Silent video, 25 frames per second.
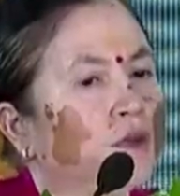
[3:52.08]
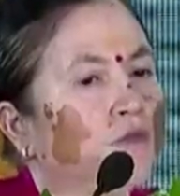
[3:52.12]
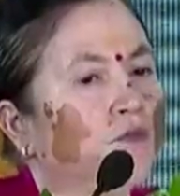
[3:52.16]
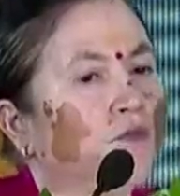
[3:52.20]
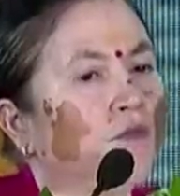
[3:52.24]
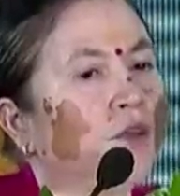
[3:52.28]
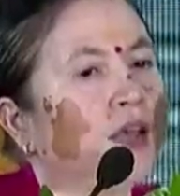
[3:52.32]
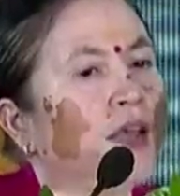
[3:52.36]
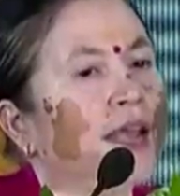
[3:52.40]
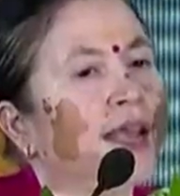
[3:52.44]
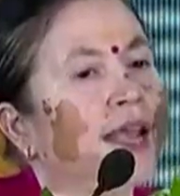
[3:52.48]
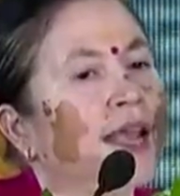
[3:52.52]

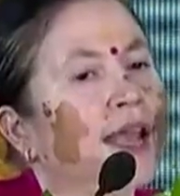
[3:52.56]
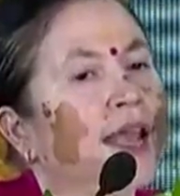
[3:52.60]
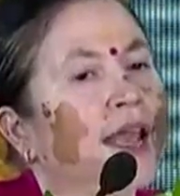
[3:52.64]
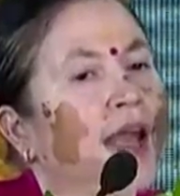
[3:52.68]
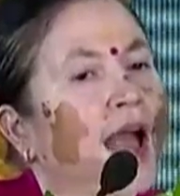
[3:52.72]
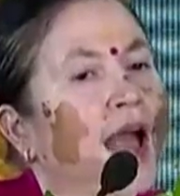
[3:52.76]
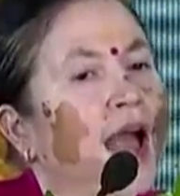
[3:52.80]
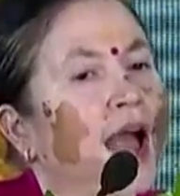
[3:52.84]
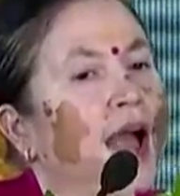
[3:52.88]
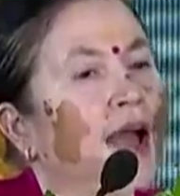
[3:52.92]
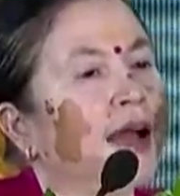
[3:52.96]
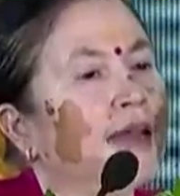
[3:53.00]
we
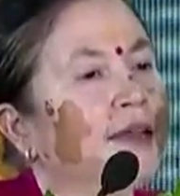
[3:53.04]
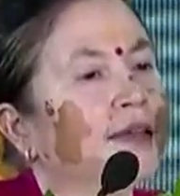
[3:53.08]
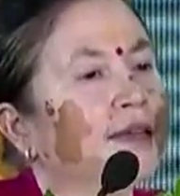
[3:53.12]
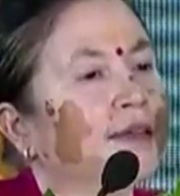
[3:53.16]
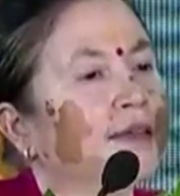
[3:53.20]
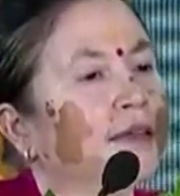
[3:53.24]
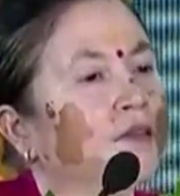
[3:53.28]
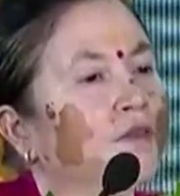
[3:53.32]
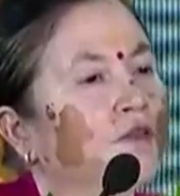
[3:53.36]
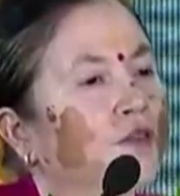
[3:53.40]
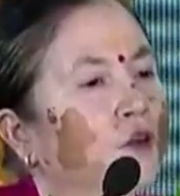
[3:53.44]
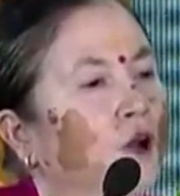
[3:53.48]
had,
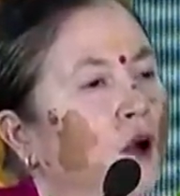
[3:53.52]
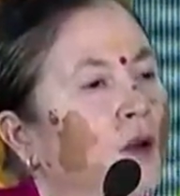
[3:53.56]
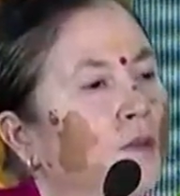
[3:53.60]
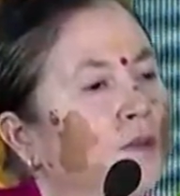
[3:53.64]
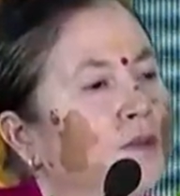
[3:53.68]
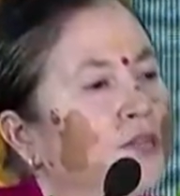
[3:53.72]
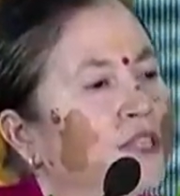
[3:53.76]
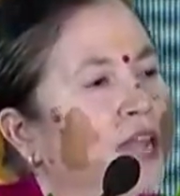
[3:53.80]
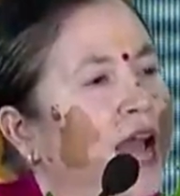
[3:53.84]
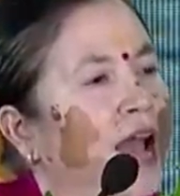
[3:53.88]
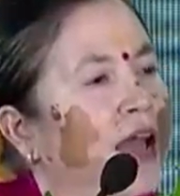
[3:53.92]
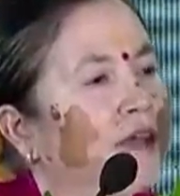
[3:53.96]
from
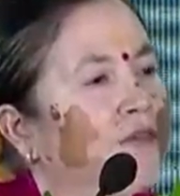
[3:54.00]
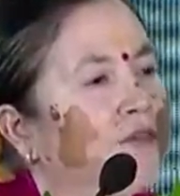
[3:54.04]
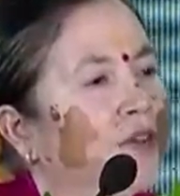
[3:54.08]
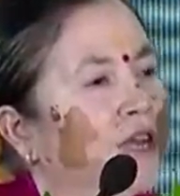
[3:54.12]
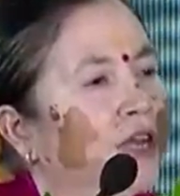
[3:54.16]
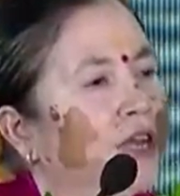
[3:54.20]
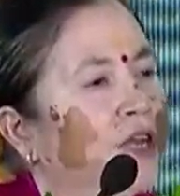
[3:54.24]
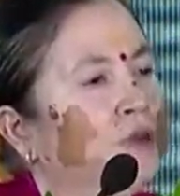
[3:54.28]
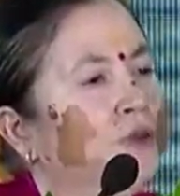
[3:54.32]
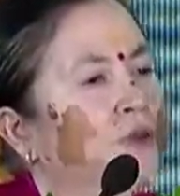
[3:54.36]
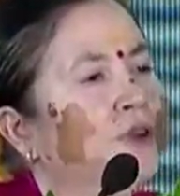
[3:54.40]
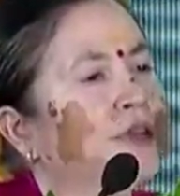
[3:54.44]

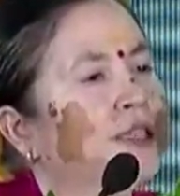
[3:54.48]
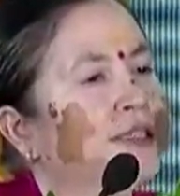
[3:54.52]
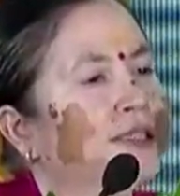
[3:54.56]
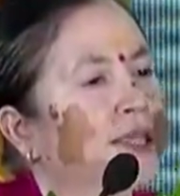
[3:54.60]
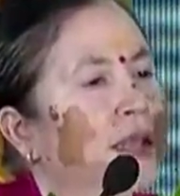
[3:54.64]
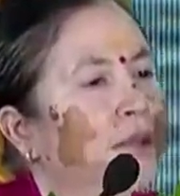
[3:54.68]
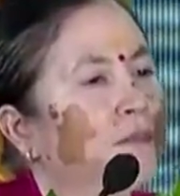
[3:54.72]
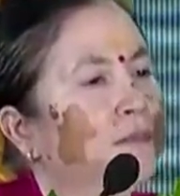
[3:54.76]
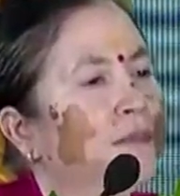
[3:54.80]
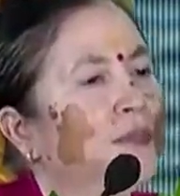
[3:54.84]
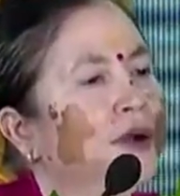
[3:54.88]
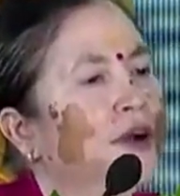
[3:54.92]
January to
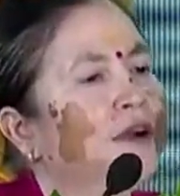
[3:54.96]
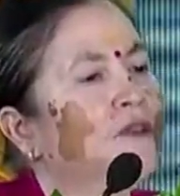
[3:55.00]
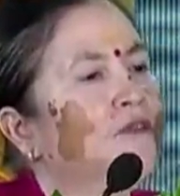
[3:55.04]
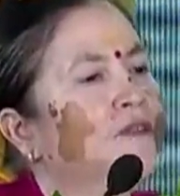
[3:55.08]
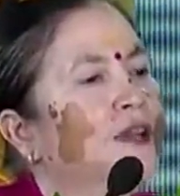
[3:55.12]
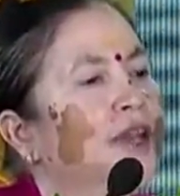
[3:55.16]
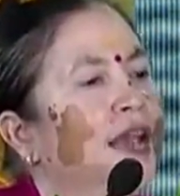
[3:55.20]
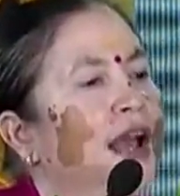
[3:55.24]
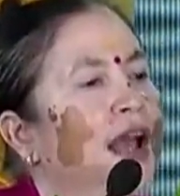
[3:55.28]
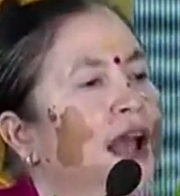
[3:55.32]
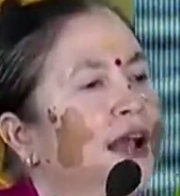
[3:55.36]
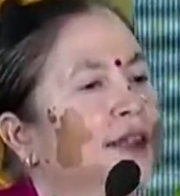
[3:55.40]
December,
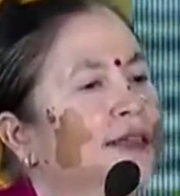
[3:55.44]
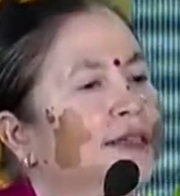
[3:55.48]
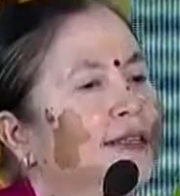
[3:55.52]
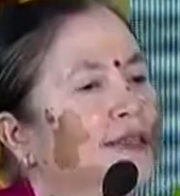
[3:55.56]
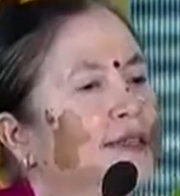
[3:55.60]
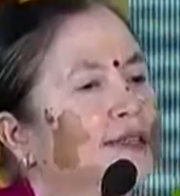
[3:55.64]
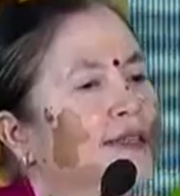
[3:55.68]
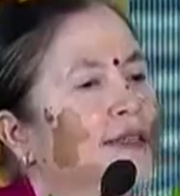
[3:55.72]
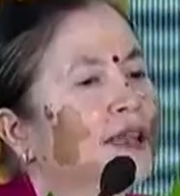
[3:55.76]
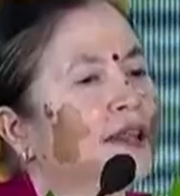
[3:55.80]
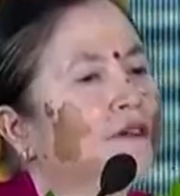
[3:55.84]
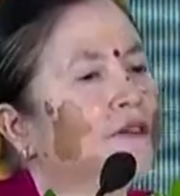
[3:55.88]
we had
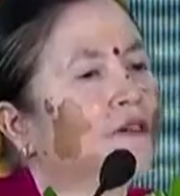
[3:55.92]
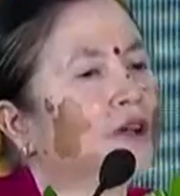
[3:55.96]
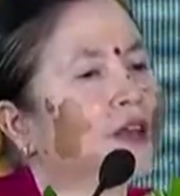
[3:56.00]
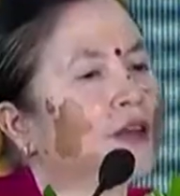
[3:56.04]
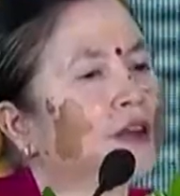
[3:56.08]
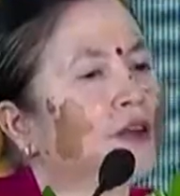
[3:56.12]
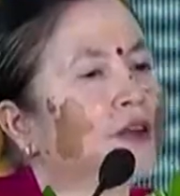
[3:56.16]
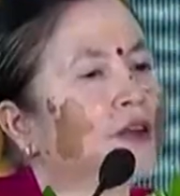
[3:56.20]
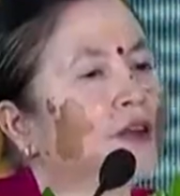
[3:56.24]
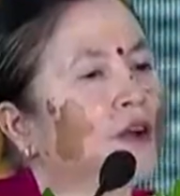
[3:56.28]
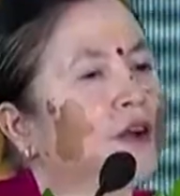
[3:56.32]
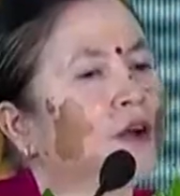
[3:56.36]

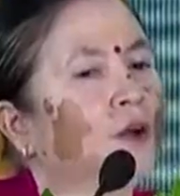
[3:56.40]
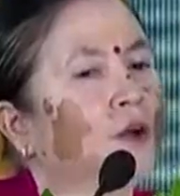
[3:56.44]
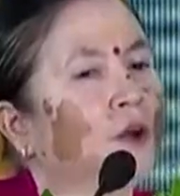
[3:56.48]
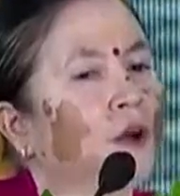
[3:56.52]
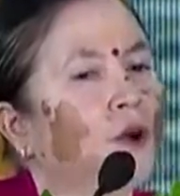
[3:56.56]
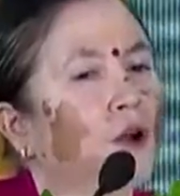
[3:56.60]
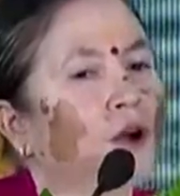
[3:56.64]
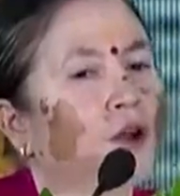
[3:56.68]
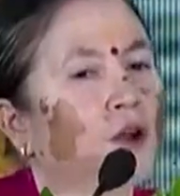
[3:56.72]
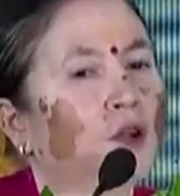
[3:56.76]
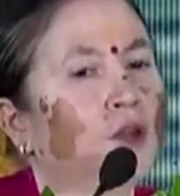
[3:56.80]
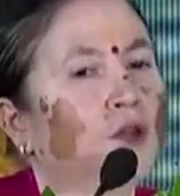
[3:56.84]
7
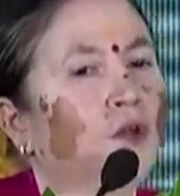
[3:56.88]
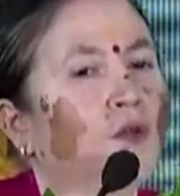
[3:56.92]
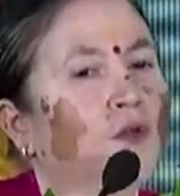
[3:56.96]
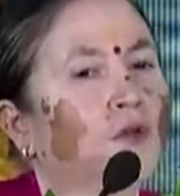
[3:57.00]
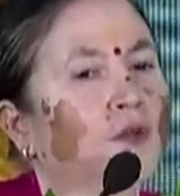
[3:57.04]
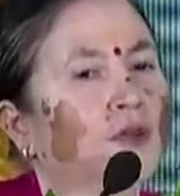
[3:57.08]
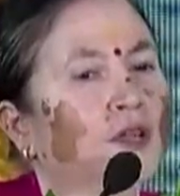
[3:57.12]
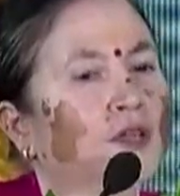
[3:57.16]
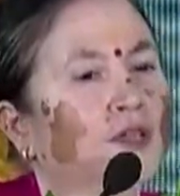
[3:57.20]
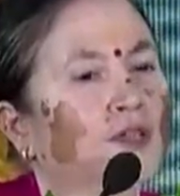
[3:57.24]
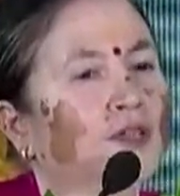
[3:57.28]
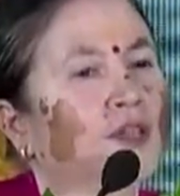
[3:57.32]
crore
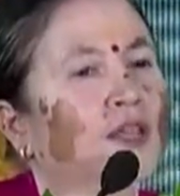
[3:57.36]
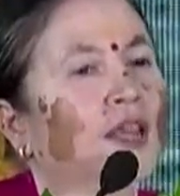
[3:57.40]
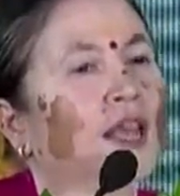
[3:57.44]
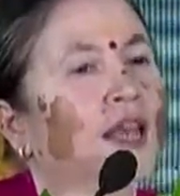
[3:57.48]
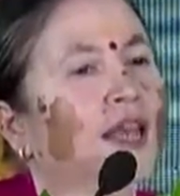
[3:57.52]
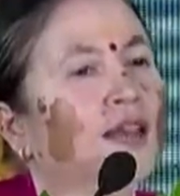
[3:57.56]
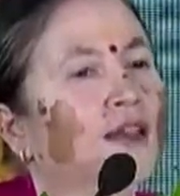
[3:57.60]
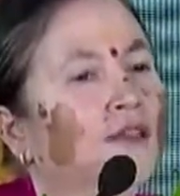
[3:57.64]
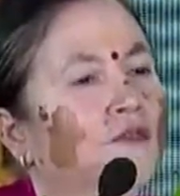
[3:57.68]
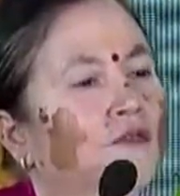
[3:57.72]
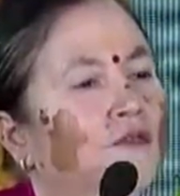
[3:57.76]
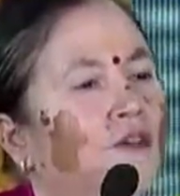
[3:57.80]
tourists
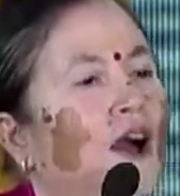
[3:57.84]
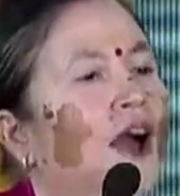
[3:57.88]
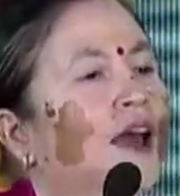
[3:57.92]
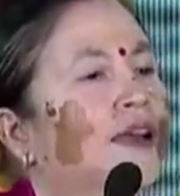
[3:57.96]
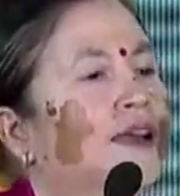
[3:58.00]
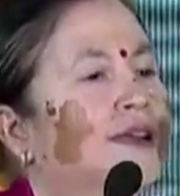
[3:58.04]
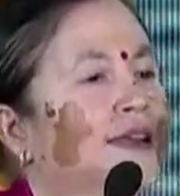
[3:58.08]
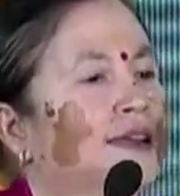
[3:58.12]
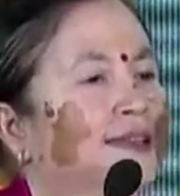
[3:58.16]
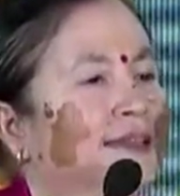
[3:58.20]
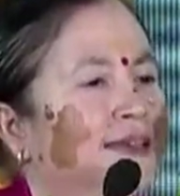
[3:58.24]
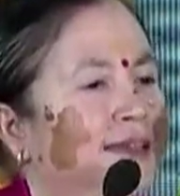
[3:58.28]
in
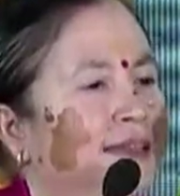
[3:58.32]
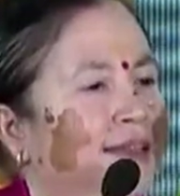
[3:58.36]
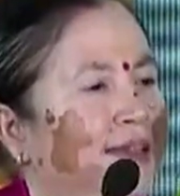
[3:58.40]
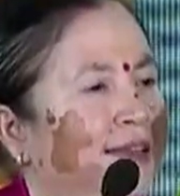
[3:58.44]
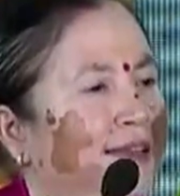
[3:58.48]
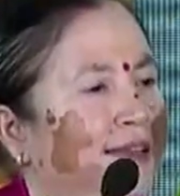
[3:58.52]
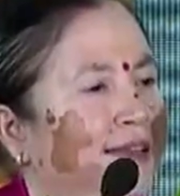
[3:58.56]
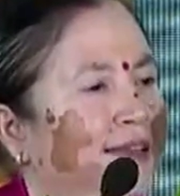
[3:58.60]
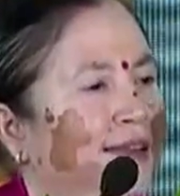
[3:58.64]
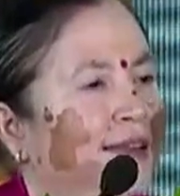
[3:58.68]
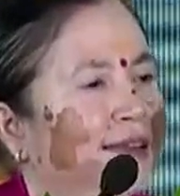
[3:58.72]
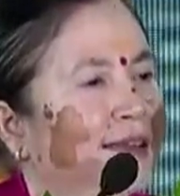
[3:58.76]
Varanasi.
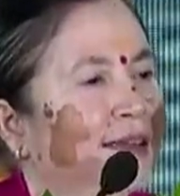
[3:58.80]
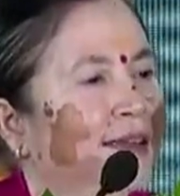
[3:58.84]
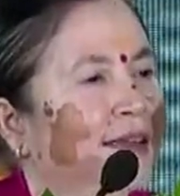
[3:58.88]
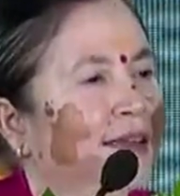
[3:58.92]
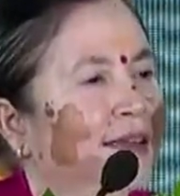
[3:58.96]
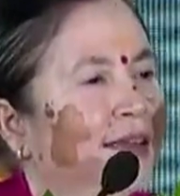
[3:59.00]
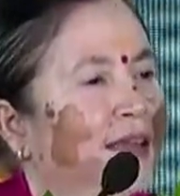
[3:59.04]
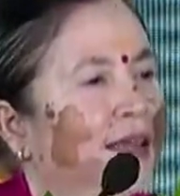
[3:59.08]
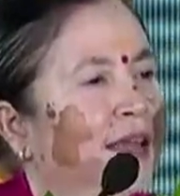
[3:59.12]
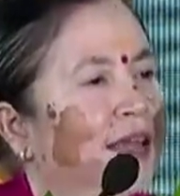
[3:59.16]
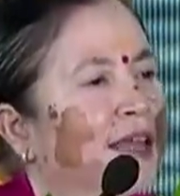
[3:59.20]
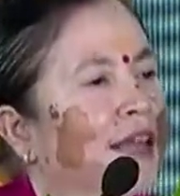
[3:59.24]

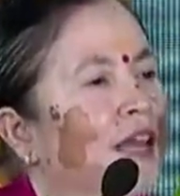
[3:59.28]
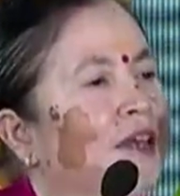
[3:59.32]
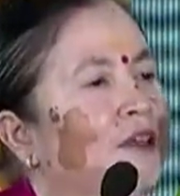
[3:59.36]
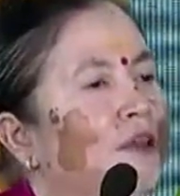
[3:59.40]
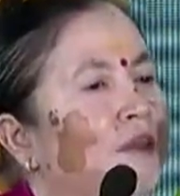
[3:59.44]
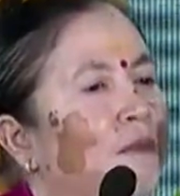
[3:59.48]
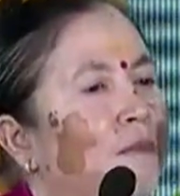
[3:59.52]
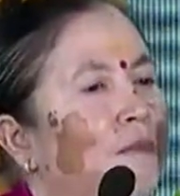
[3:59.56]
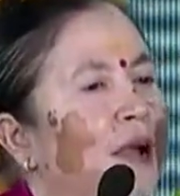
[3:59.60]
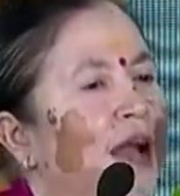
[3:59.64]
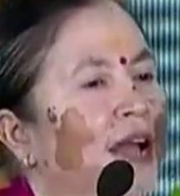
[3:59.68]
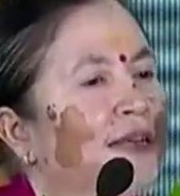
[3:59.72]
Can you
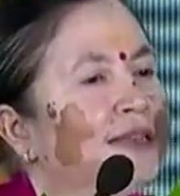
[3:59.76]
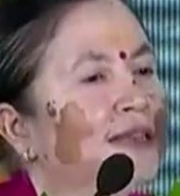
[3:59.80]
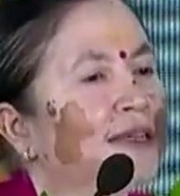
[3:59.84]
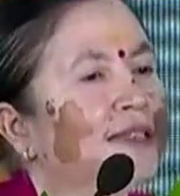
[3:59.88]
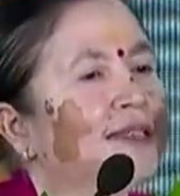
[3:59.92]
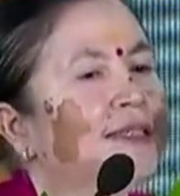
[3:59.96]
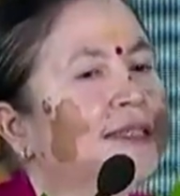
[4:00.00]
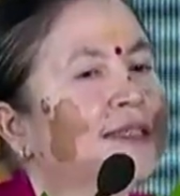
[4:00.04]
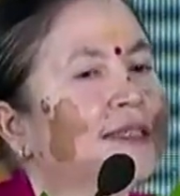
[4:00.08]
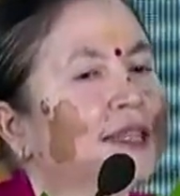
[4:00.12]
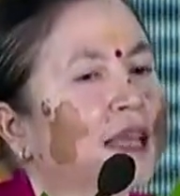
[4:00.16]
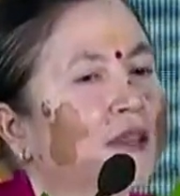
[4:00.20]
imagine
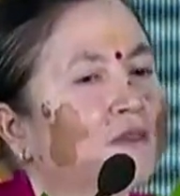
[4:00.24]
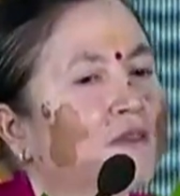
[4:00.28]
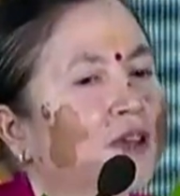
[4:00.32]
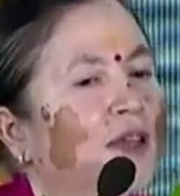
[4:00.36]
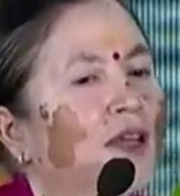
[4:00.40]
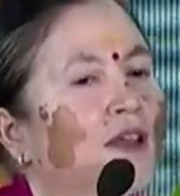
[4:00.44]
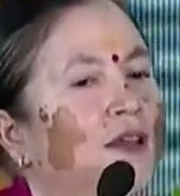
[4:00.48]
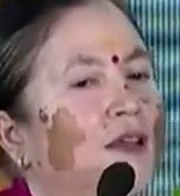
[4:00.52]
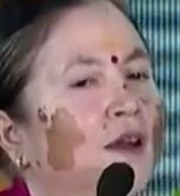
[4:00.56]
7